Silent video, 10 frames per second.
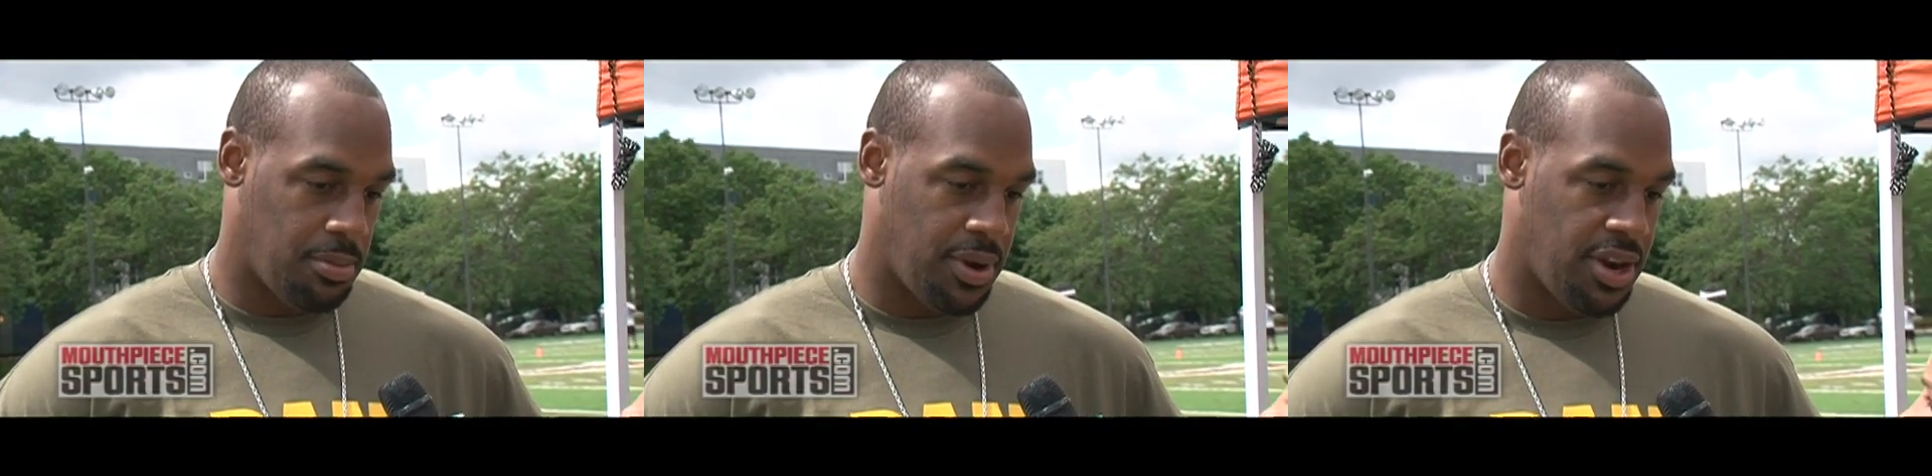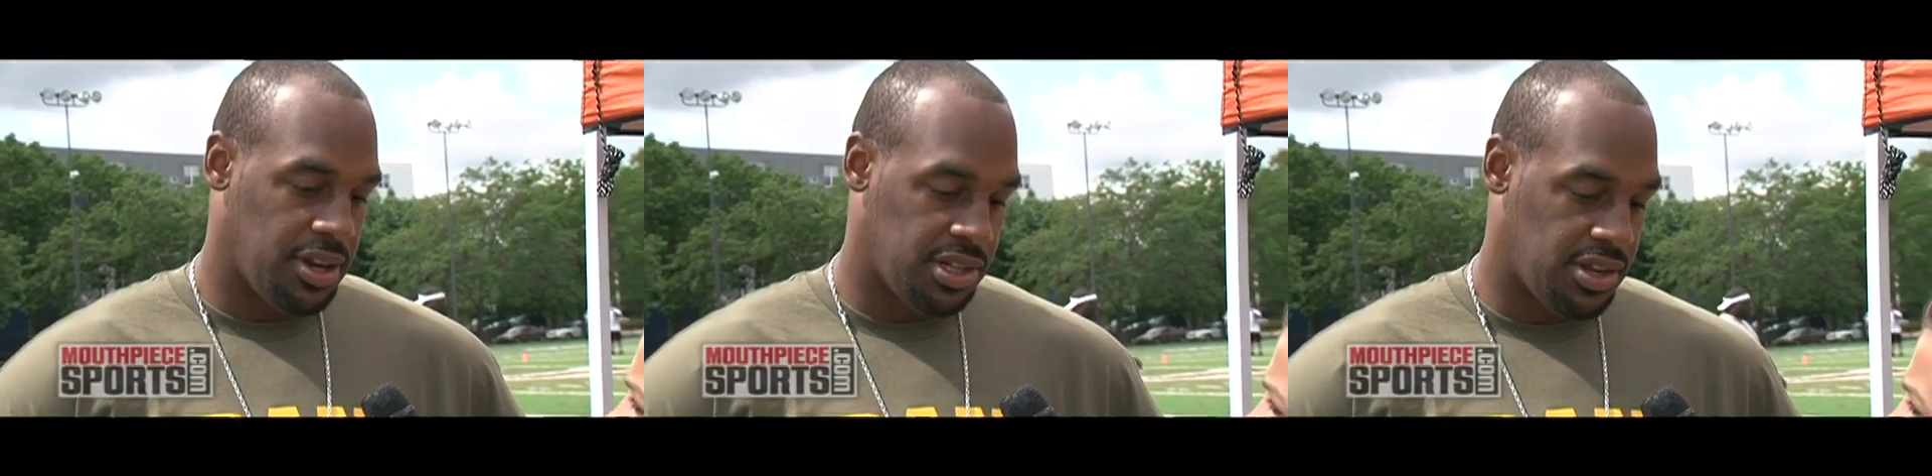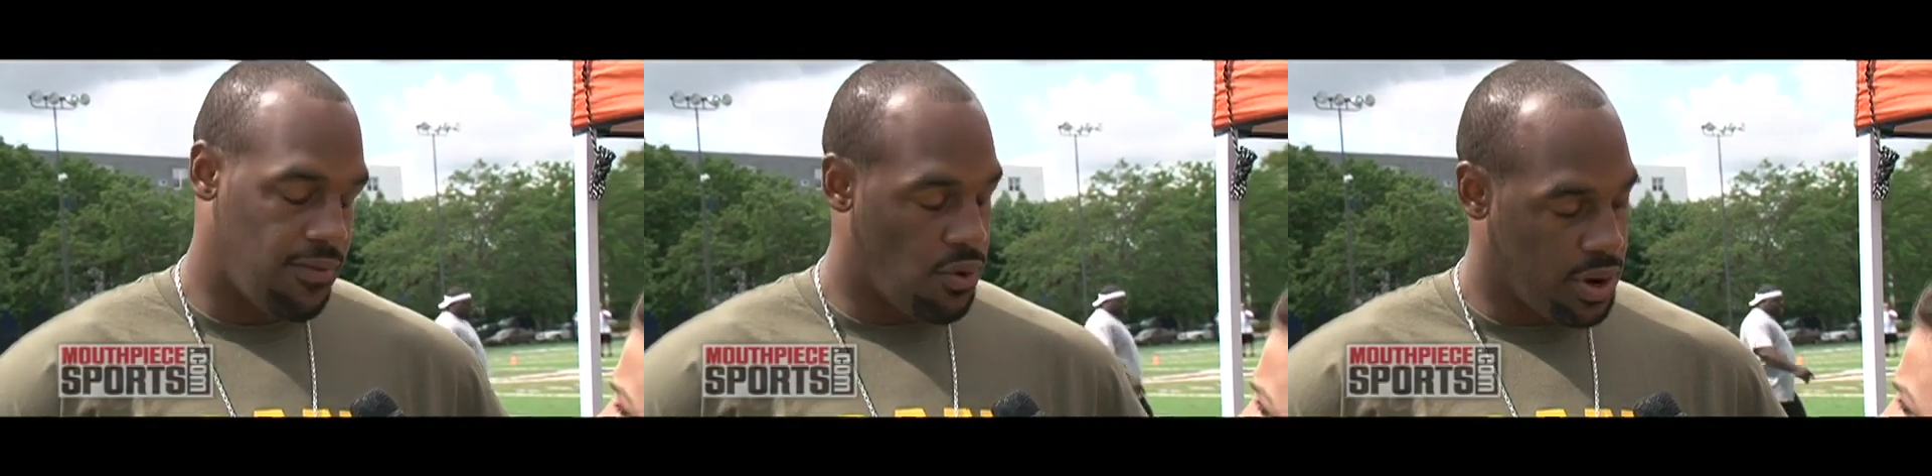preparing
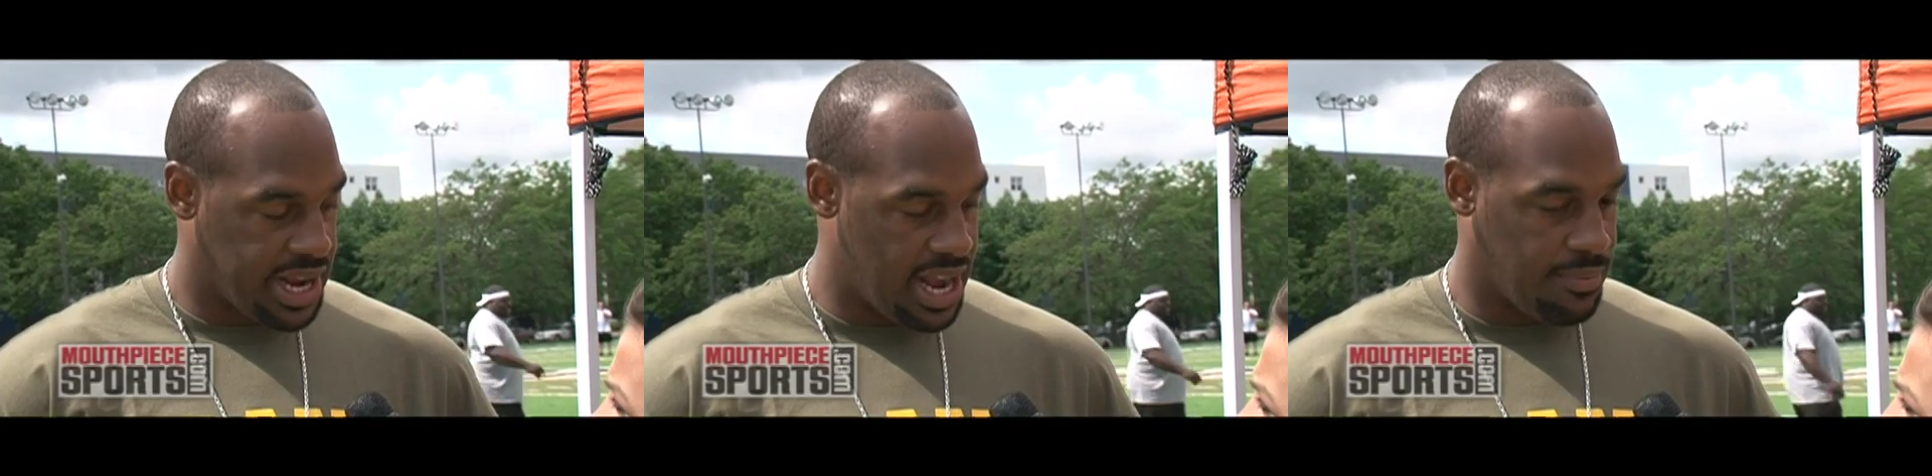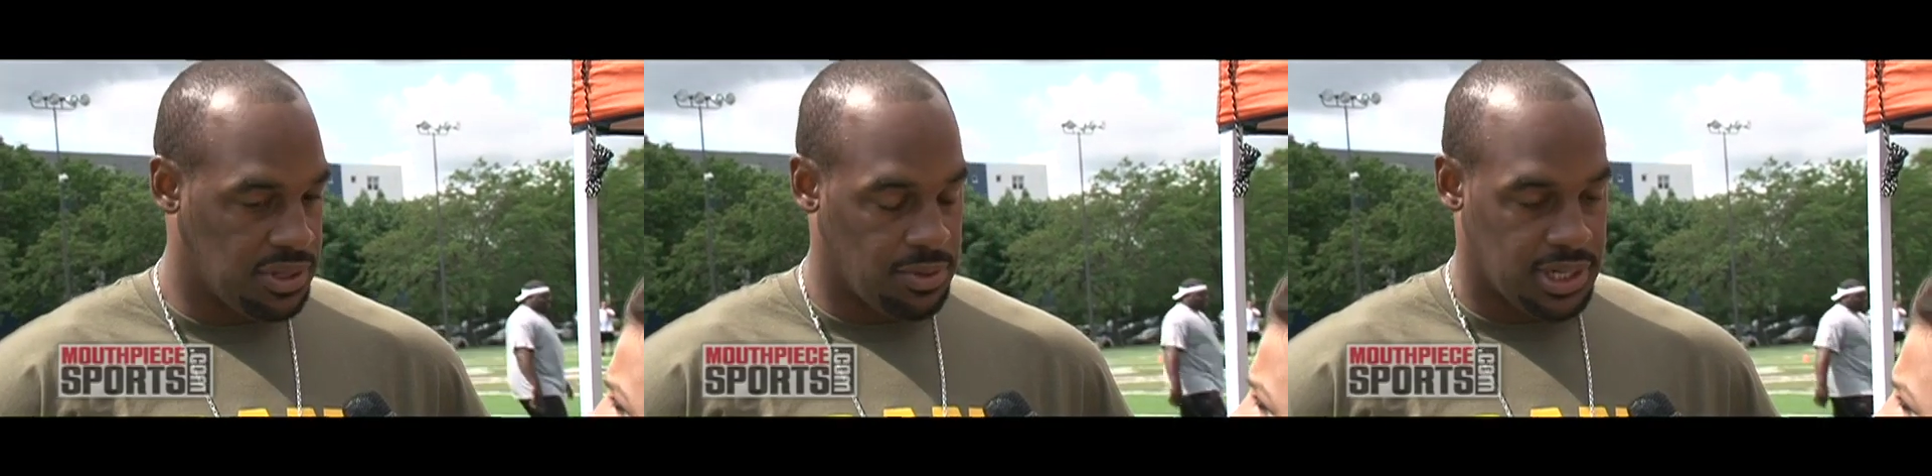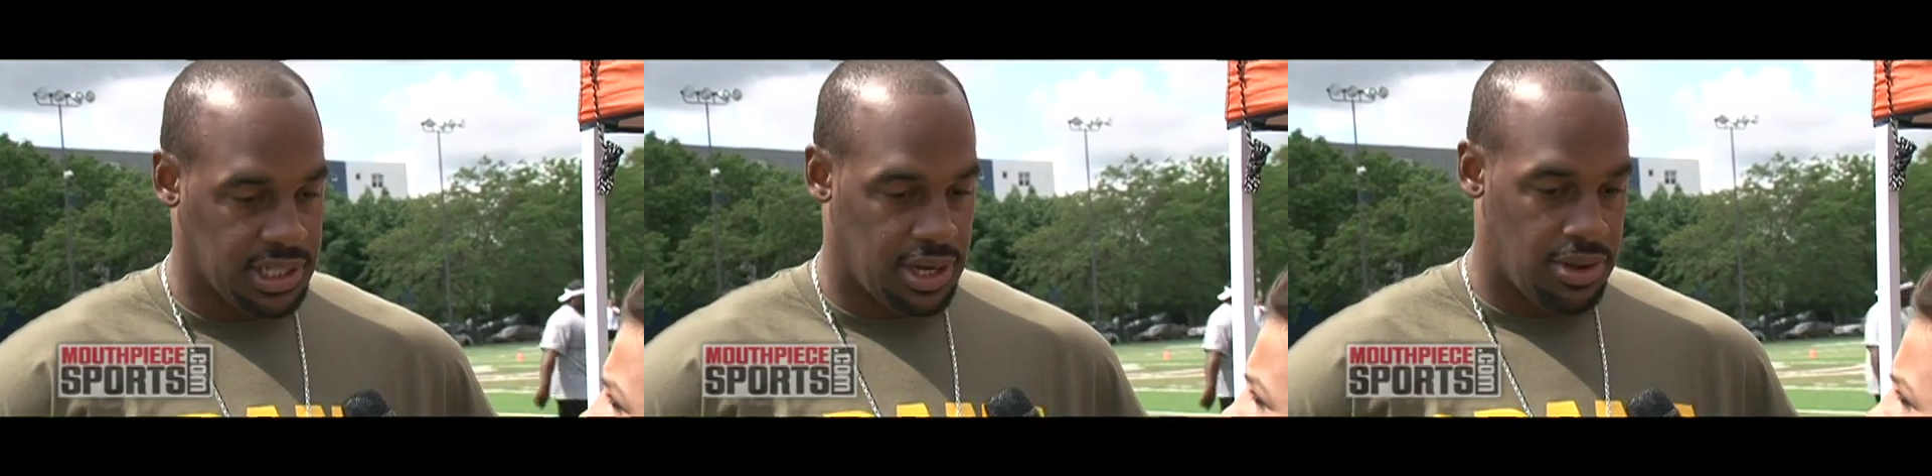yourself for camp as
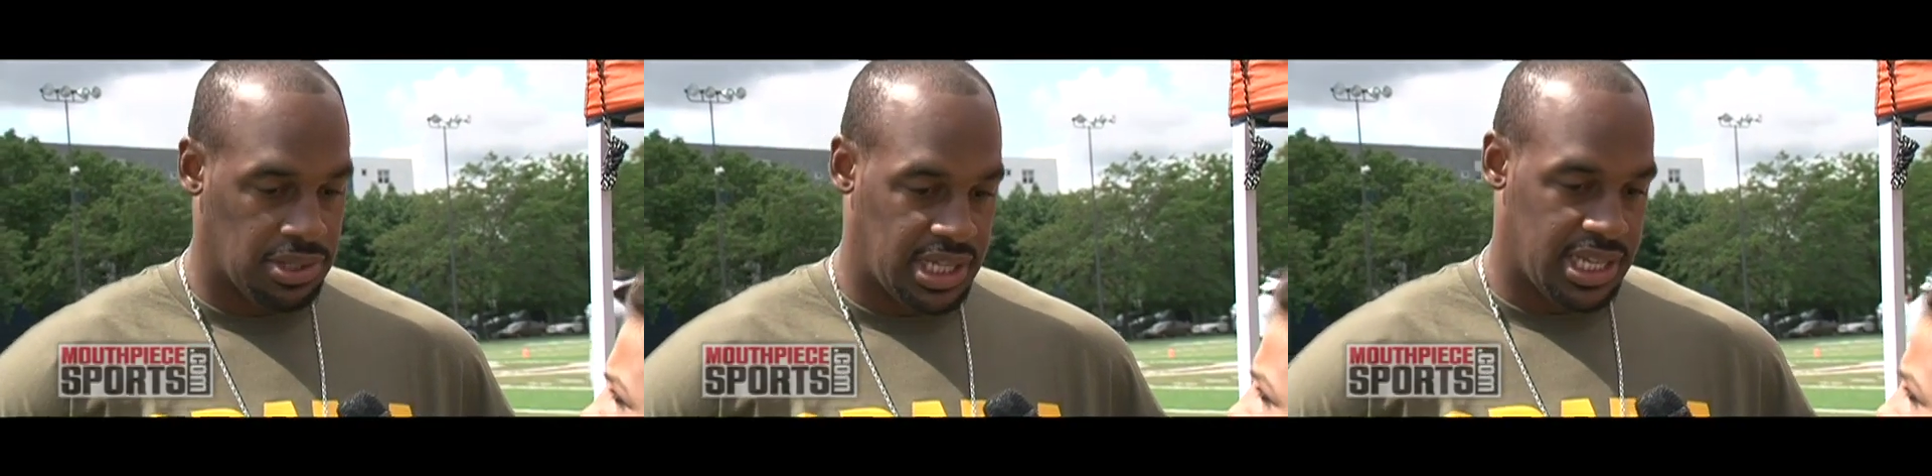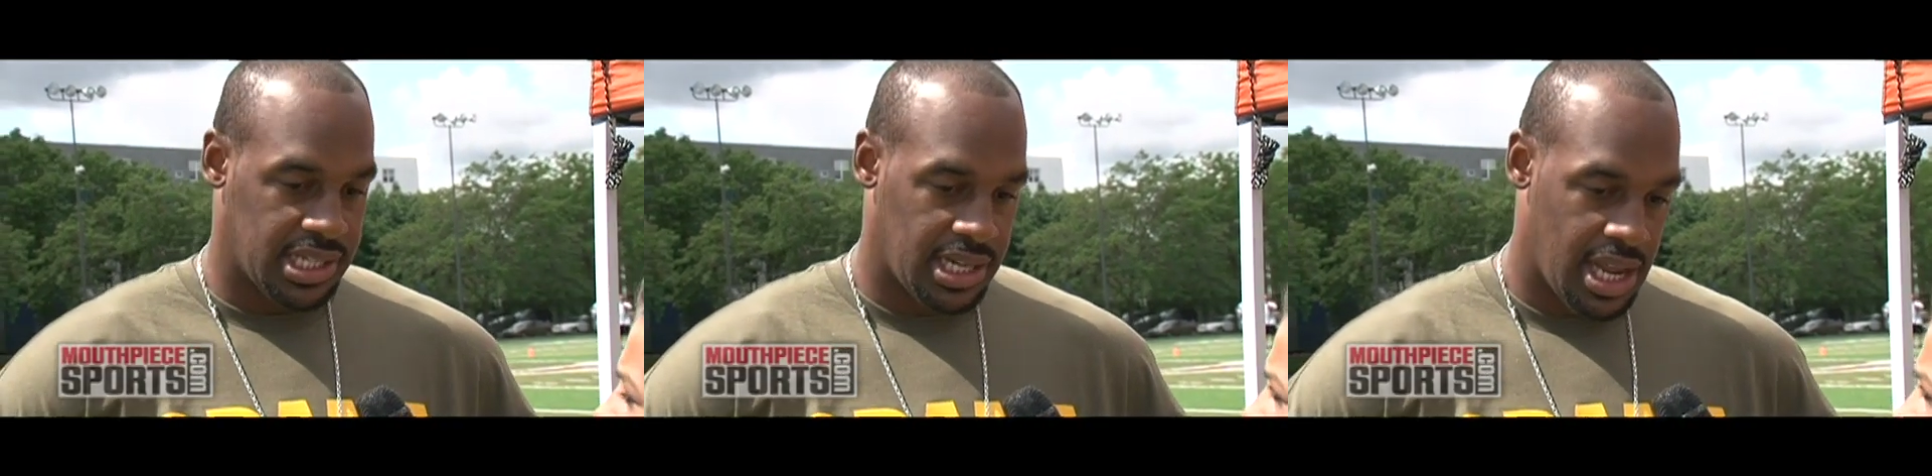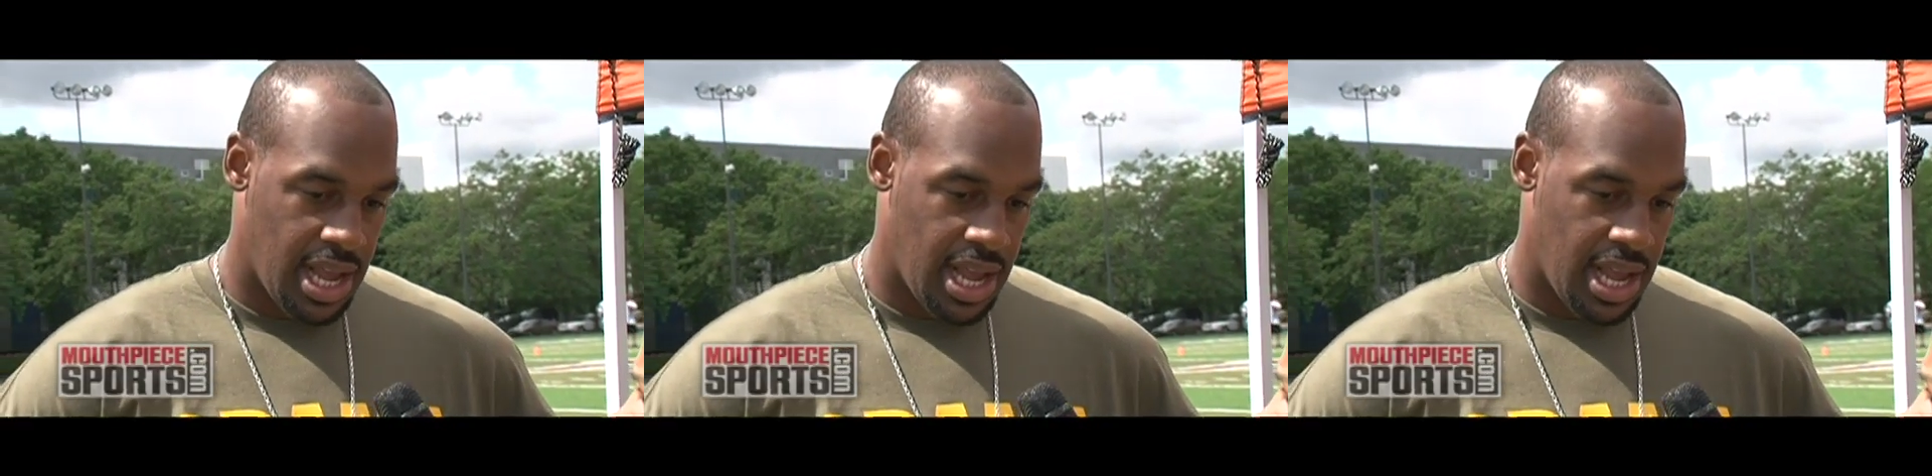well as a long season,